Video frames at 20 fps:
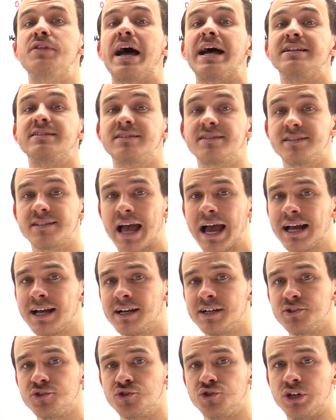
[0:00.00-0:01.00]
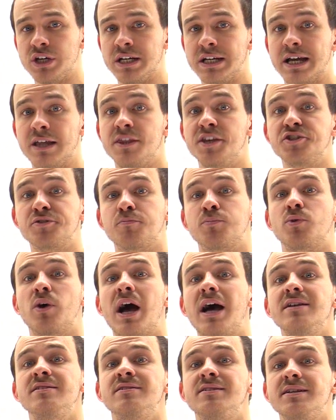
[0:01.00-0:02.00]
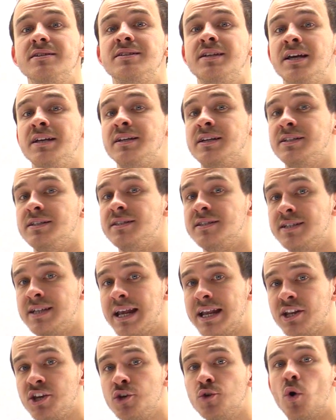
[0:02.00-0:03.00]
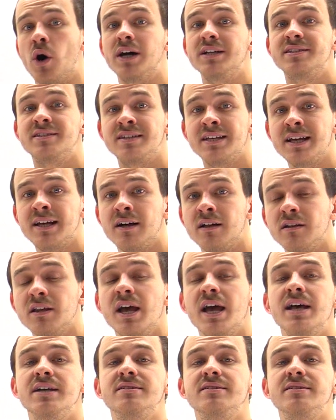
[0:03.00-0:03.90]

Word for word: that second gene, and this process can continue until